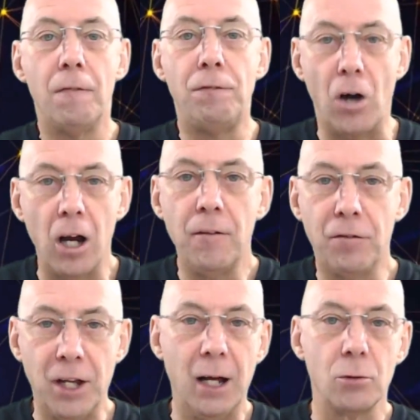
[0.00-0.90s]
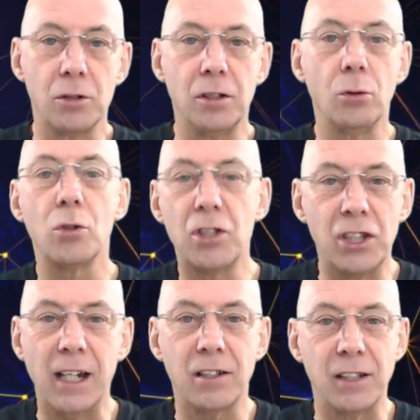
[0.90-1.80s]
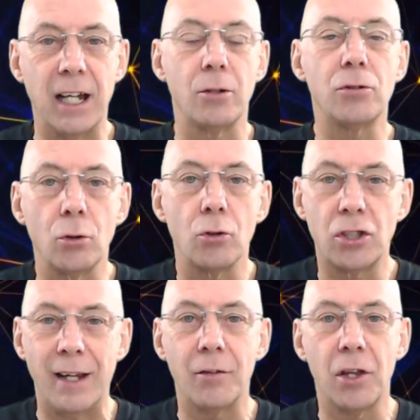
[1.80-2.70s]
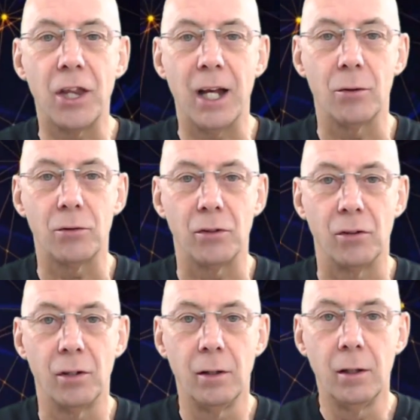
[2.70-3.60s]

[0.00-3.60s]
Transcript: $5,000 or $6,000 or $7,000.